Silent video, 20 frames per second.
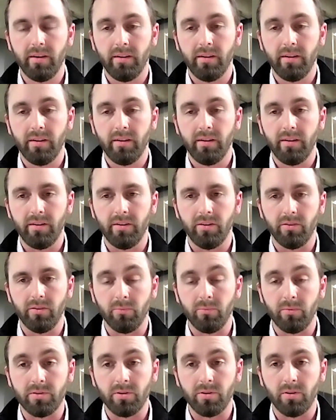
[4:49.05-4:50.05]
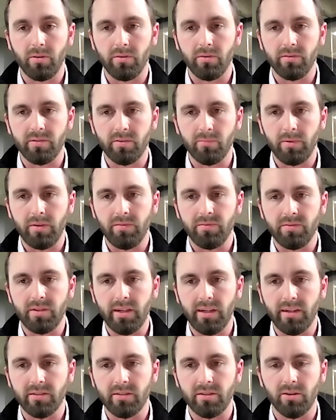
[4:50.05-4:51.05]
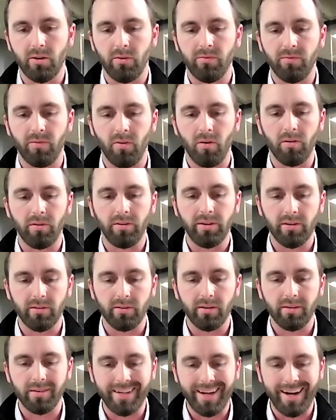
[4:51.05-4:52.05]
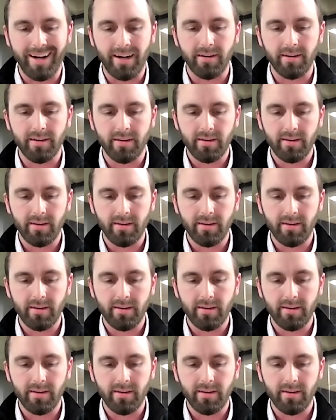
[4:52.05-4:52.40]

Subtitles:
returns that we've seen so far year to date.